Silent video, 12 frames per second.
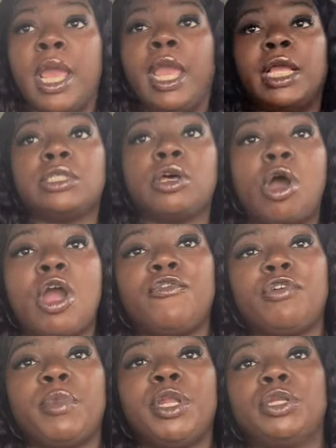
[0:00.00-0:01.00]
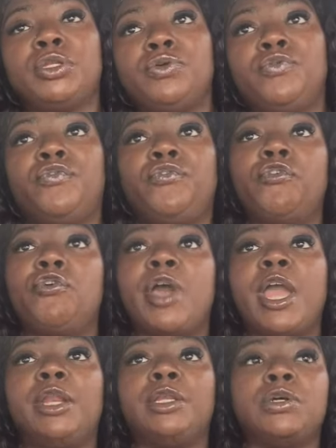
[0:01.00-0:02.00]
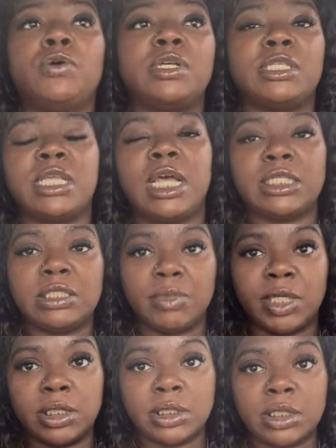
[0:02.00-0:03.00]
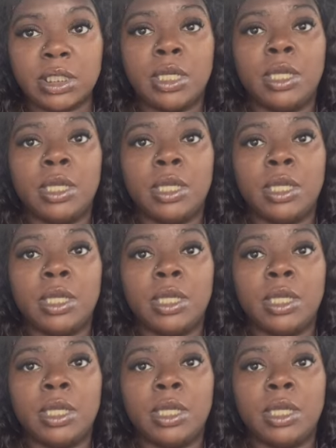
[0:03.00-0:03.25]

it's hard for me to do full head to toe assessments